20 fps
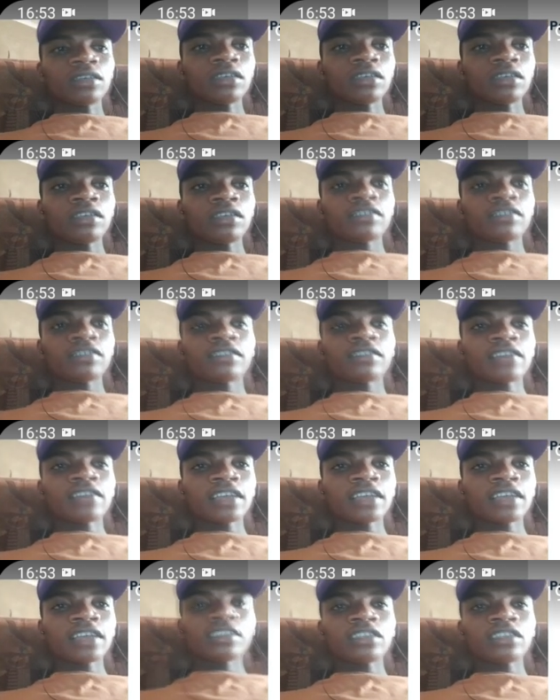is
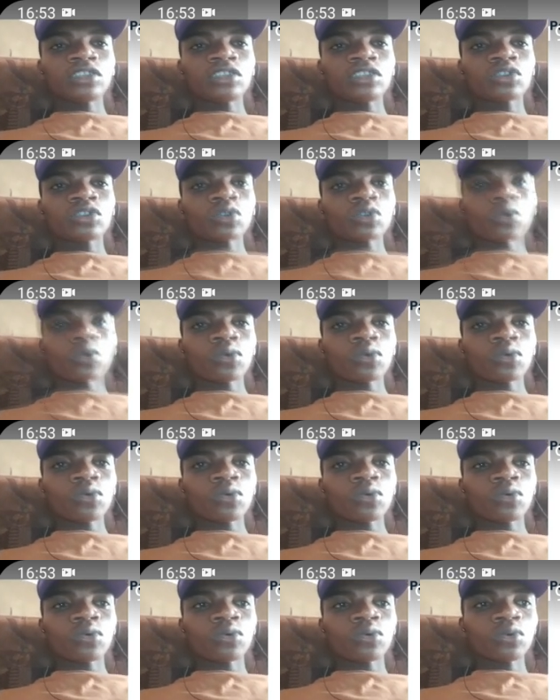touching
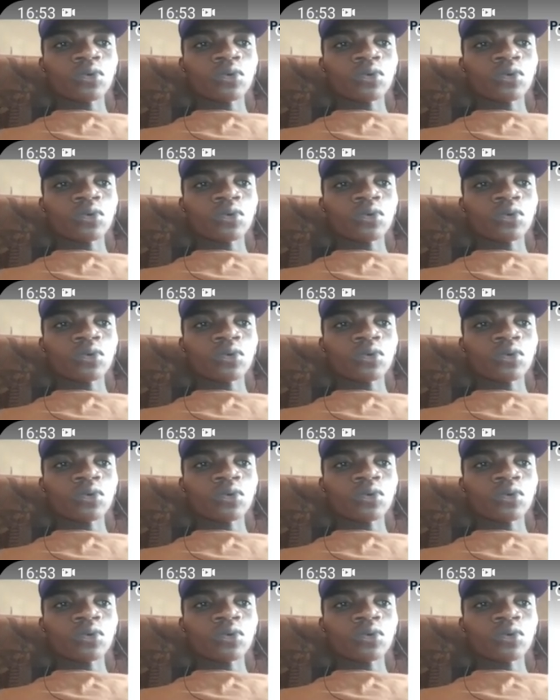through